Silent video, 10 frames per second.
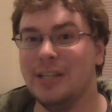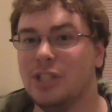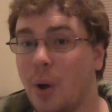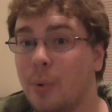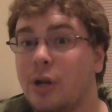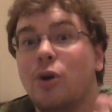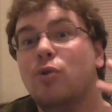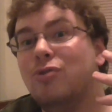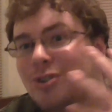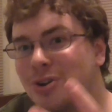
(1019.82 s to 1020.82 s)
he's someone
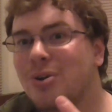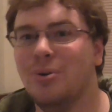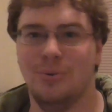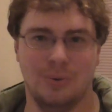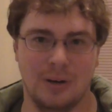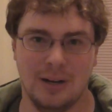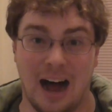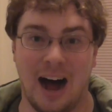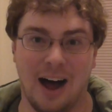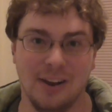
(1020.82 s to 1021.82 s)
who knew
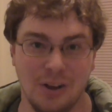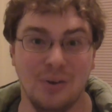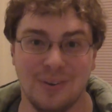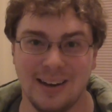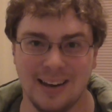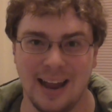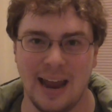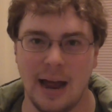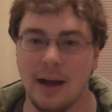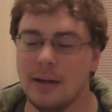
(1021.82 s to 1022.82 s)
Han, Luke, and
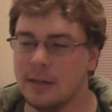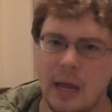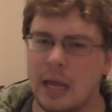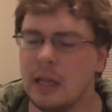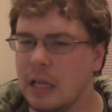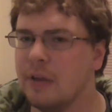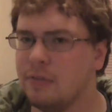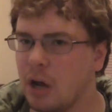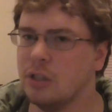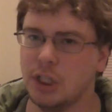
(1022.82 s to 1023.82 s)
Leia. He
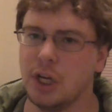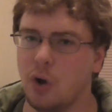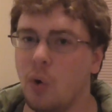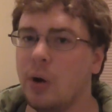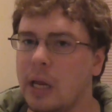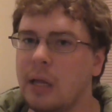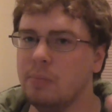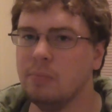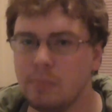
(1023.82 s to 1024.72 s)
lived on Jakku and he